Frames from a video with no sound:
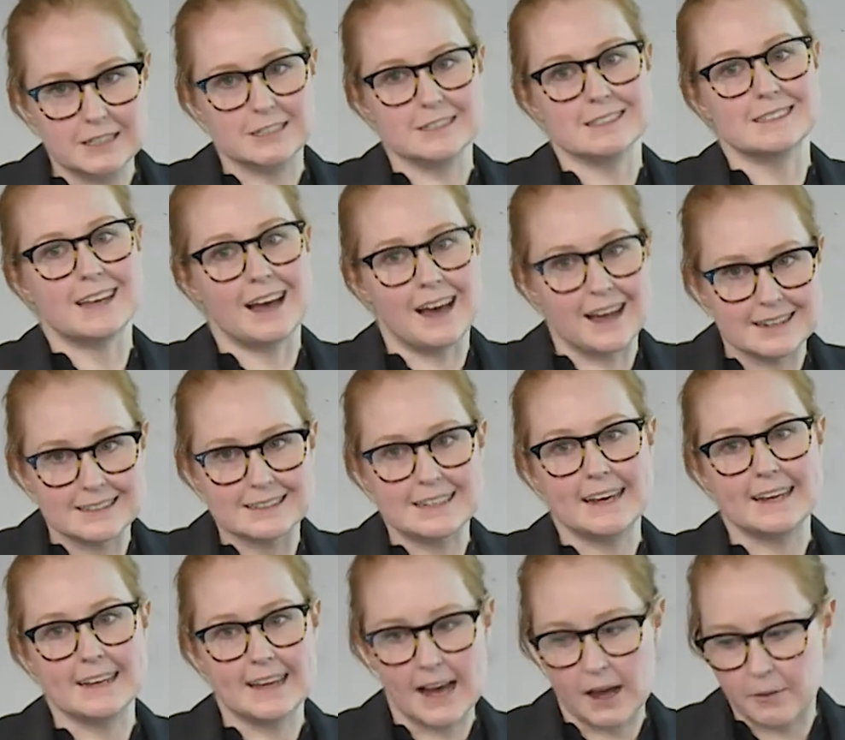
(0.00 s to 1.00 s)
just can't
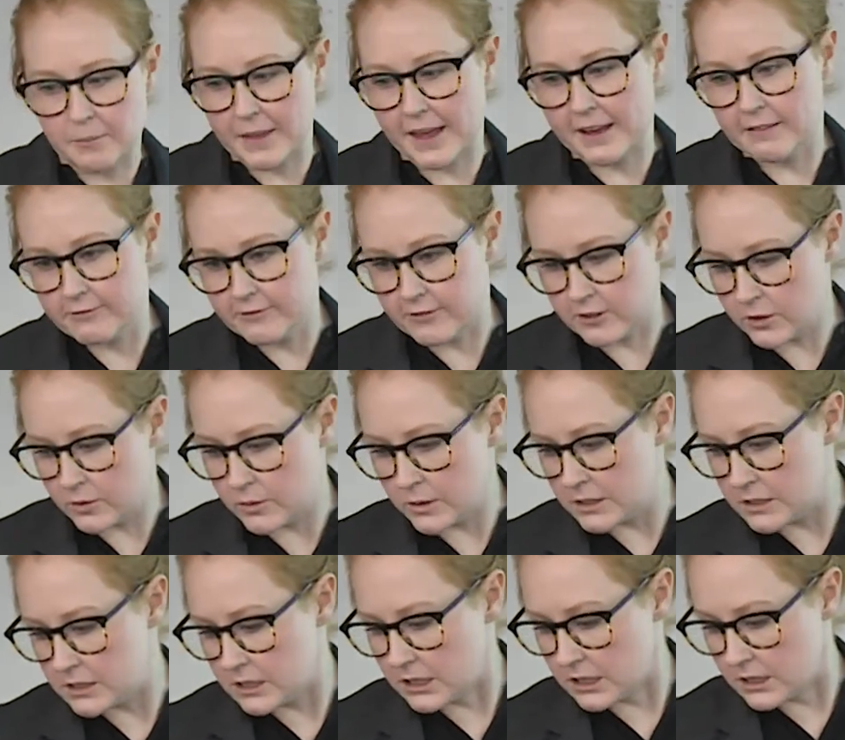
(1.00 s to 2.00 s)
take up that fluid.